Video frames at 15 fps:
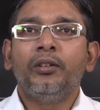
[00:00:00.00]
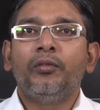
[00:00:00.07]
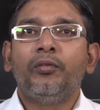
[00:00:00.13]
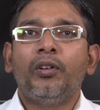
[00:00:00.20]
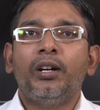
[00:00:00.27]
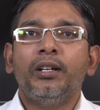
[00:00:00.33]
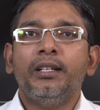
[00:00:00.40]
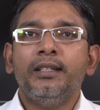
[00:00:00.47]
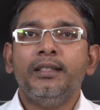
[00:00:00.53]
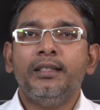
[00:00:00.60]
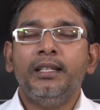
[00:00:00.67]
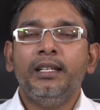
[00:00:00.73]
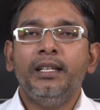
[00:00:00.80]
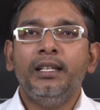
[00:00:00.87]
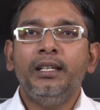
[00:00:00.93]
what is
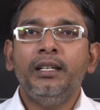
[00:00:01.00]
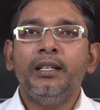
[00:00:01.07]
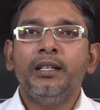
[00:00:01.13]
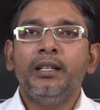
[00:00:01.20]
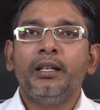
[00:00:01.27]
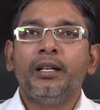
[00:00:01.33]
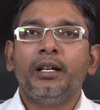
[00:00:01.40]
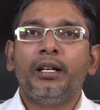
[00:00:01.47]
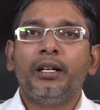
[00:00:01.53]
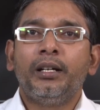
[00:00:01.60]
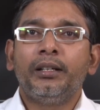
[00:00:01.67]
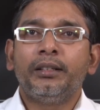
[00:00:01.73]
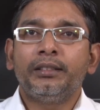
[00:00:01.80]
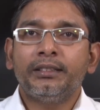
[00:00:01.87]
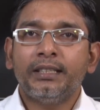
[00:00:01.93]
the uh,